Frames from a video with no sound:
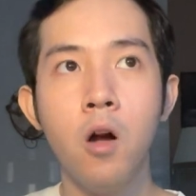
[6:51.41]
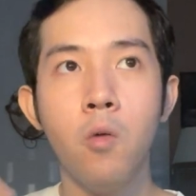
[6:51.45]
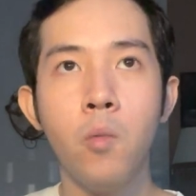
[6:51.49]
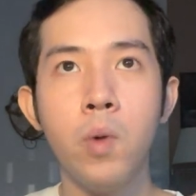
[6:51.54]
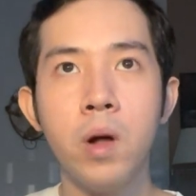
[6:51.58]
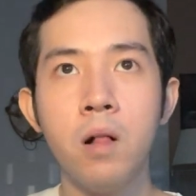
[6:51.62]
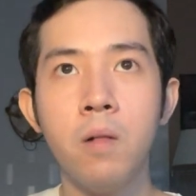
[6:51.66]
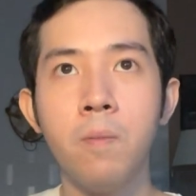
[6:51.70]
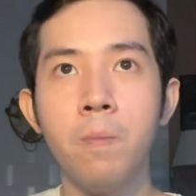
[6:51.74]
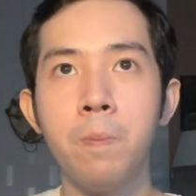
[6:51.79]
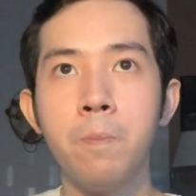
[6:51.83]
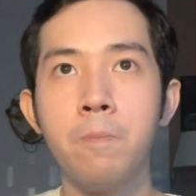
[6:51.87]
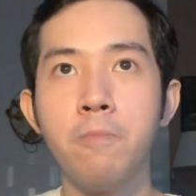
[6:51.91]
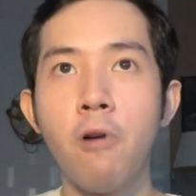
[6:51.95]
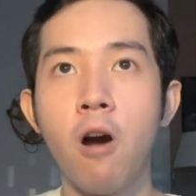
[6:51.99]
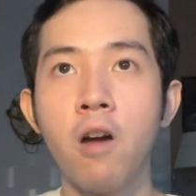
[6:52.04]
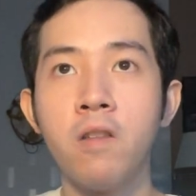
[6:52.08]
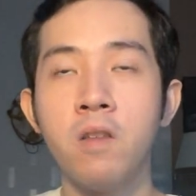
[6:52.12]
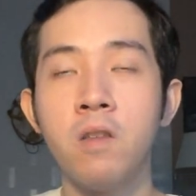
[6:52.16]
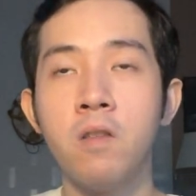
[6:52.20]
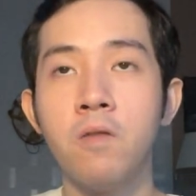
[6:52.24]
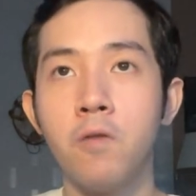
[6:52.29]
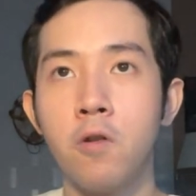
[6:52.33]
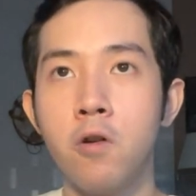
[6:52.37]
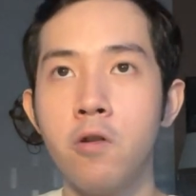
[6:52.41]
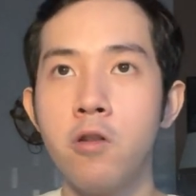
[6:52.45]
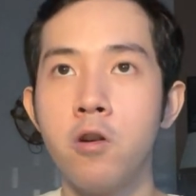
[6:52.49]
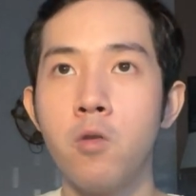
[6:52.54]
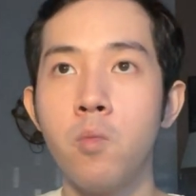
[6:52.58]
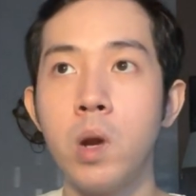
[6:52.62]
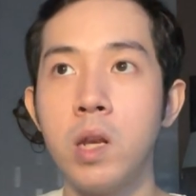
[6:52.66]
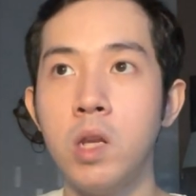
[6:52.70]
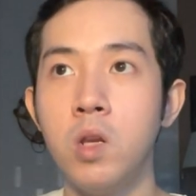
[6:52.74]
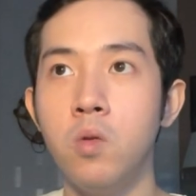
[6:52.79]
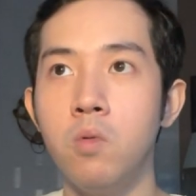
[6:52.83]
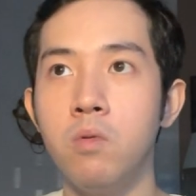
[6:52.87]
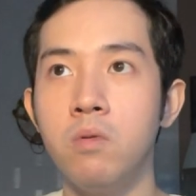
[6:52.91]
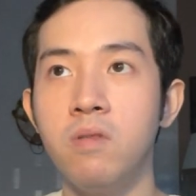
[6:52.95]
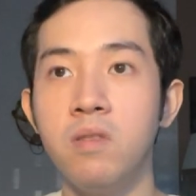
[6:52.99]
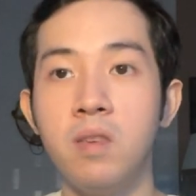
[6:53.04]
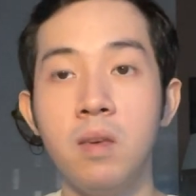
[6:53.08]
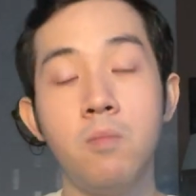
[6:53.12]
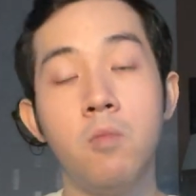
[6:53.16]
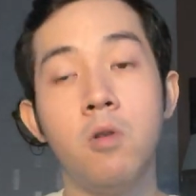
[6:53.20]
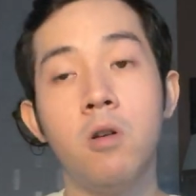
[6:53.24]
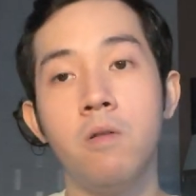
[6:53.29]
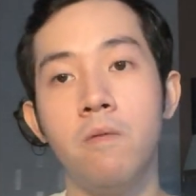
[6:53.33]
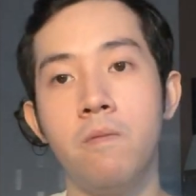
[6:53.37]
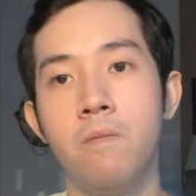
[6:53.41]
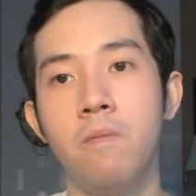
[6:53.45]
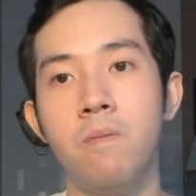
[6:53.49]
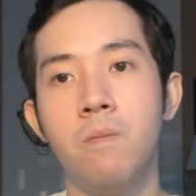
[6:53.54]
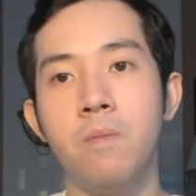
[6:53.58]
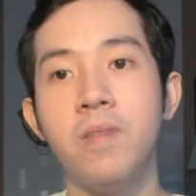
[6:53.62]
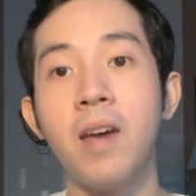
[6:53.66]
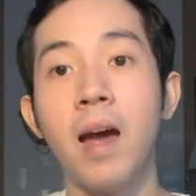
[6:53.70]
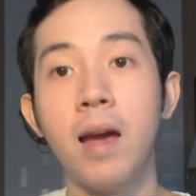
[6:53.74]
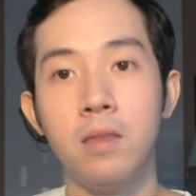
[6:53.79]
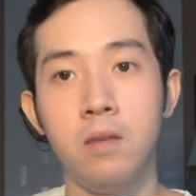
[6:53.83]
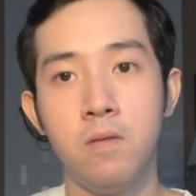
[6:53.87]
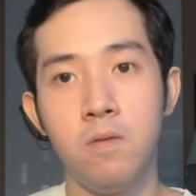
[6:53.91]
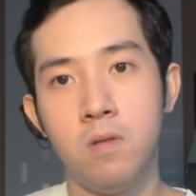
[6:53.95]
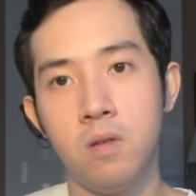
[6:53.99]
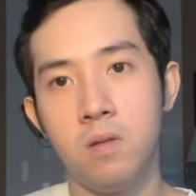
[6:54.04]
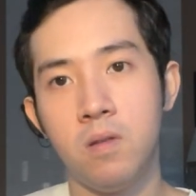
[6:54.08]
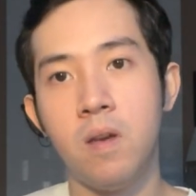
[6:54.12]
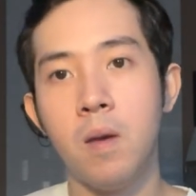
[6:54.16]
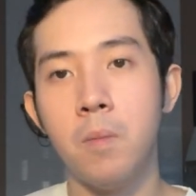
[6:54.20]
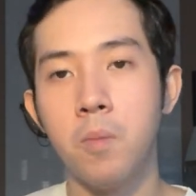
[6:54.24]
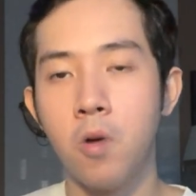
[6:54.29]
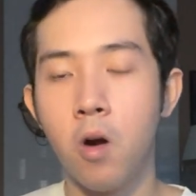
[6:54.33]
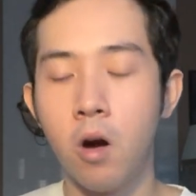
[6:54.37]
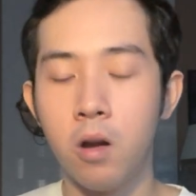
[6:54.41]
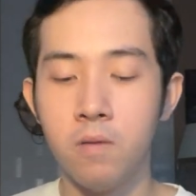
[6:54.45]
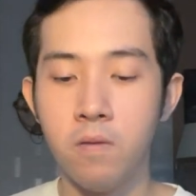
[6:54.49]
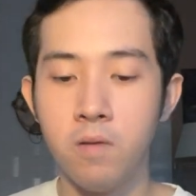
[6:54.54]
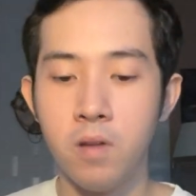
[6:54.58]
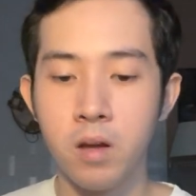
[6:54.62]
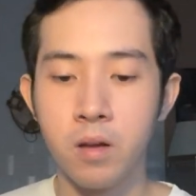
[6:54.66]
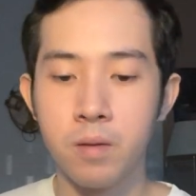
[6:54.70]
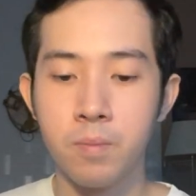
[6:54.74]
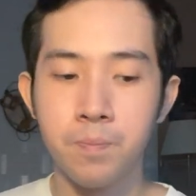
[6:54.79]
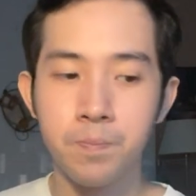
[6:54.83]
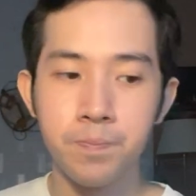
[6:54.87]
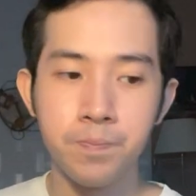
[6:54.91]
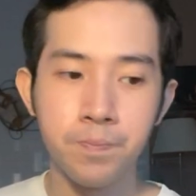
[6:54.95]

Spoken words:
will process further when you see more sides of the same conflict.